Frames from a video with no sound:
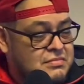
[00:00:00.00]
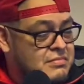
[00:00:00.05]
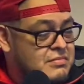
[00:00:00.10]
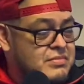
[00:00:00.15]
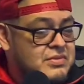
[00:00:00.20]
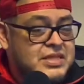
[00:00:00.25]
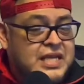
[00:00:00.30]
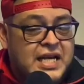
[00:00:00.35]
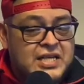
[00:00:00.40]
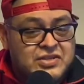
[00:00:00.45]

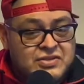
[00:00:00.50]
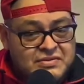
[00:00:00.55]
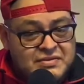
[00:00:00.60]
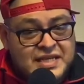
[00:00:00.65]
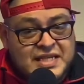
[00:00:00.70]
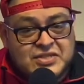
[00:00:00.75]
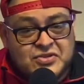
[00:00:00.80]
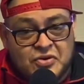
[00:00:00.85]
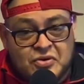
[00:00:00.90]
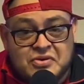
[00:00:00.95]

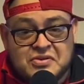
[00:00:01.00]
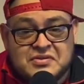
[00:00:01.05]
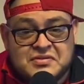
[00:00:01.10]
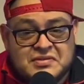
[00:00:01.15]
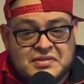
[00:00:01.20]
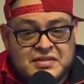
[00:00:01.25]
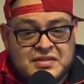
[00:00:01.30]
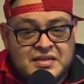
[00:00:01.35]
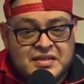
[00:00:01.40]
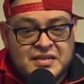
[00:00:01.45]
That's goals
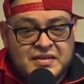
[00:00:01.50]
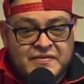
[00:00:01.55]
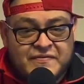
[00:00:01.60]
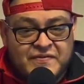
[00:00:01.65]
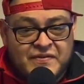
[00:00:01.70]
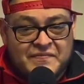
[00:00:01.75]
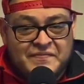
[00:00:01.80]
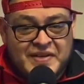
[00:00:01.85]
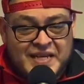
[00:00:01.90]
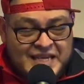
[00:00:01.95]
for
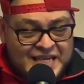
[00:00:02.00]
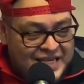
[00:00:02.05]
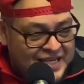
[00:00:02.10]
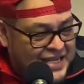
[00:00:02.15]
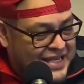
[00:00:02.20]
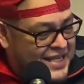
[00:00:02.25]
me.